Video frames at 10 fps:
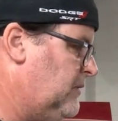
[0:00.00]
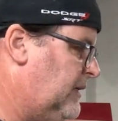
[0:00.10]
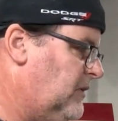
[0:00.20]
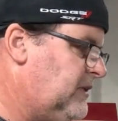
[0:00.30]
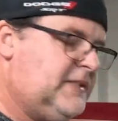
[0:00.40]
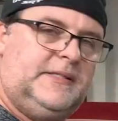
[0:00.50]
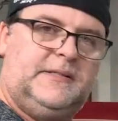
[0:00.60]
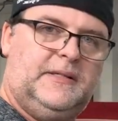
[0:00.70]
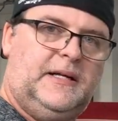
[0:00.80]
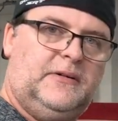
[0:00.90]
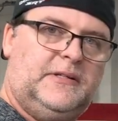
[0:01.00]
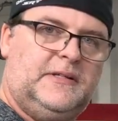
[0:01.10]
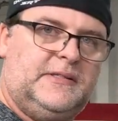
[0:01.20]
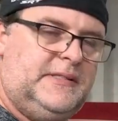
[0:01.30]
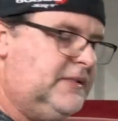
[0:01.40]
I looked at
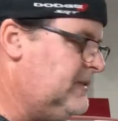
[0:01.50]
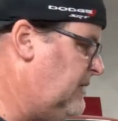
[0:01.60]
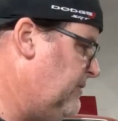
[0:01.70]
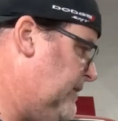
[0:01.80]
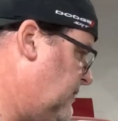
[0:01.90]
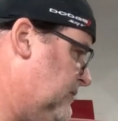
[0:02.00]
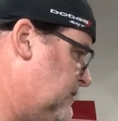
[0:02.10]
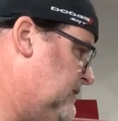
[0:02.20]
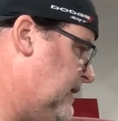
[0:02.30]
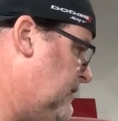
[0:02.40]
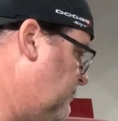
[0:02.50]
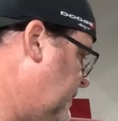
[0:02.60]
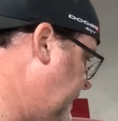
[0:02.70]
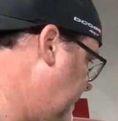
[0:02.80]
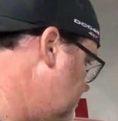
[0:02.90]
the seals and everything. Look exactly
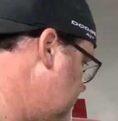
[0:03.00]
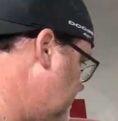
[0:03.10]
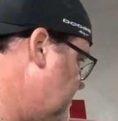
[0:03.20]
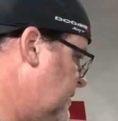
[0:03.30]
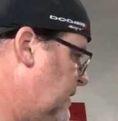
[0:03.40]
what I have. So